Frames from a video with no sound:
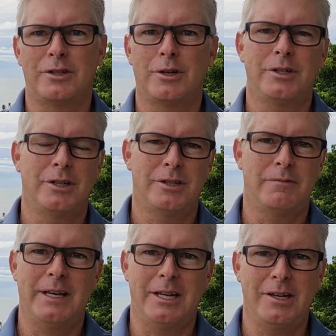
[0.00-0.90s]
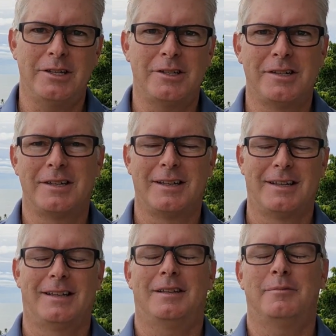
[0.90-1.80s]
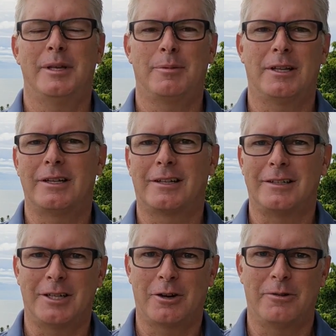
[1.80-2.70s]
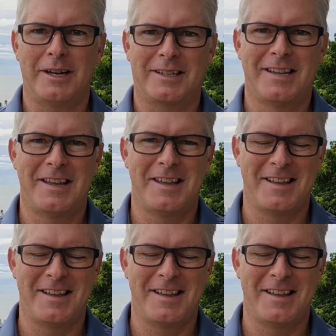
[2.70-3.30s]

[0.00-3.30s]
solstice event is, to be politically correct.